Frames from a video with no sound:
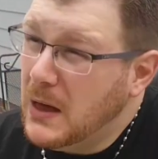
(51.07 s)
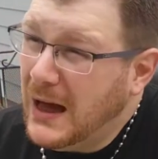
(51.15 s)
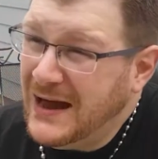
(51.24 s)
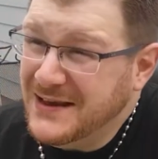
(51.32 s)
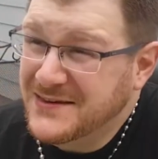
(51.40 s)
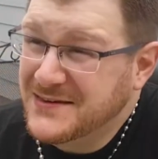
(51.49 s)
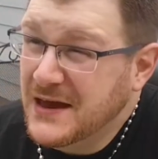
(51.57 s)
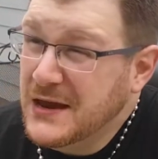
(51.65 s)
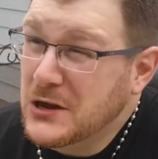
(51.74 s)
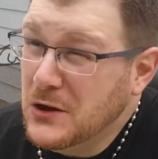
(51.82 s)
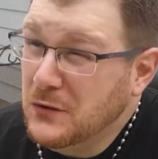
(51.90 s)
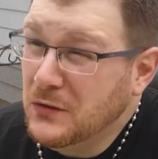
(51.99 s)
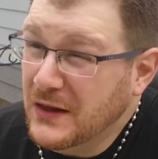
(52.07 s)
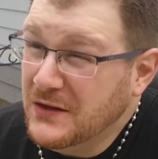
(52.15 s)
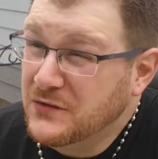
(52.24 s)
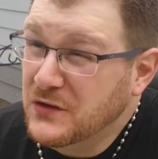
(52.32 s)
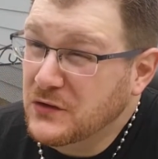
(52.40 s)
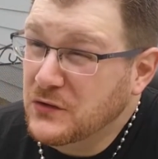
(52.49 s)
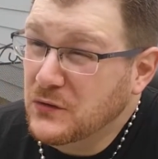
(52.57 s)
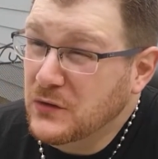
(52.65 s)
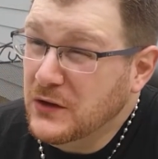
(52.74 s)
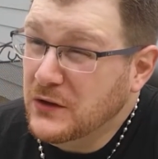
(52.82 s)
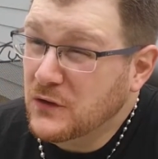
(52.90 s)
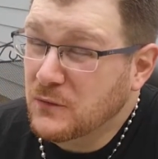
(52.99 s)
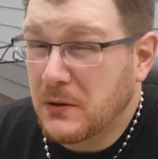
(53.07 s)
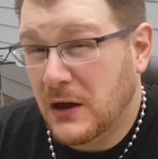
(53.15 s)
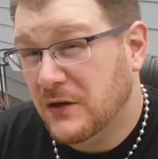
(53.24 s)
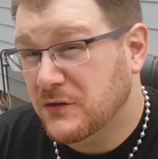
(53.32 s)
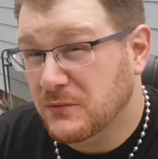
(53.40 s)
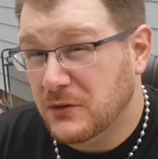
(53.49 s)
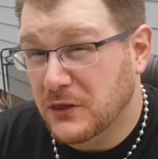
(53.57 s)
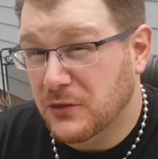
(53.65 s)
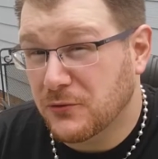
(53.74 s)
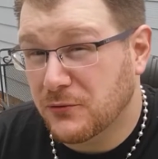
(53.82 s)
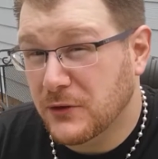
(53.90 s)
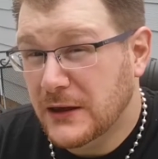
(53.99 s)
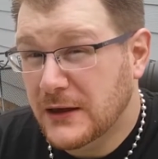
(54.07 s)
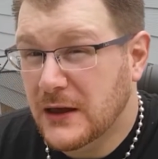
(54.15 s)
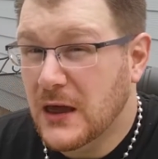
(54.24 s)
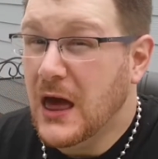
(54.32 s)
I'd say, no less than 2 years, possibly 3.